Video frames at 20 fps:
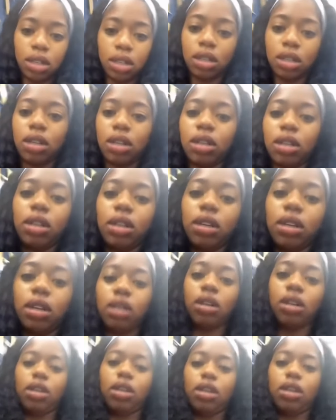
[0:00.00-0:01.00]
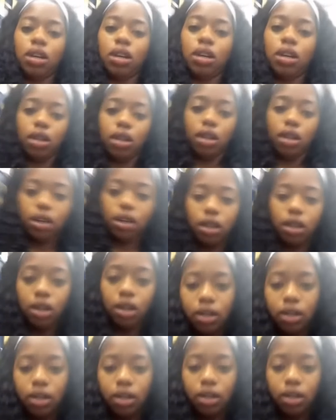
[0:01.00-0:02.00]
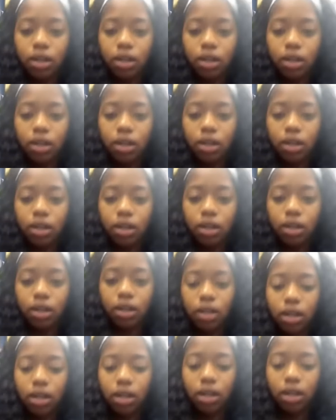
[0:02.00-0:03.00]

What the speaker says: The person shown says nothing.